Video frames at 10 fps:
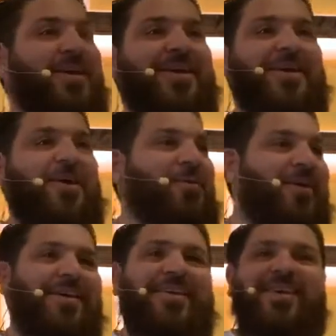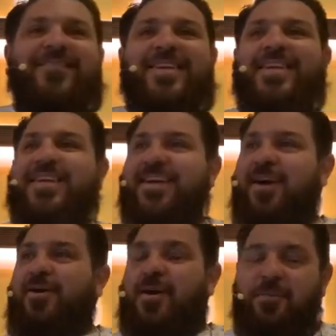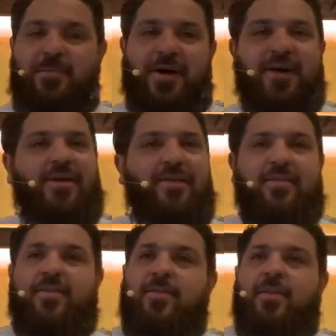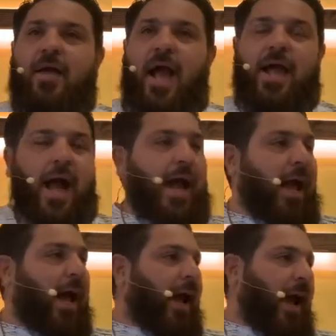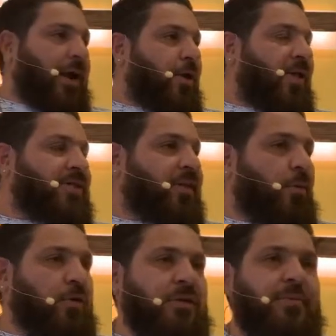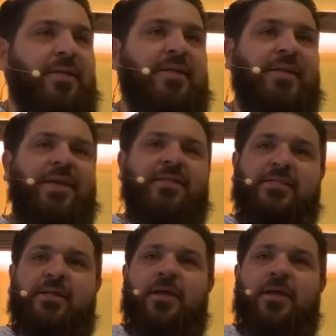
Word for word: You know, but you know, but I, I I know that's not the most appealing things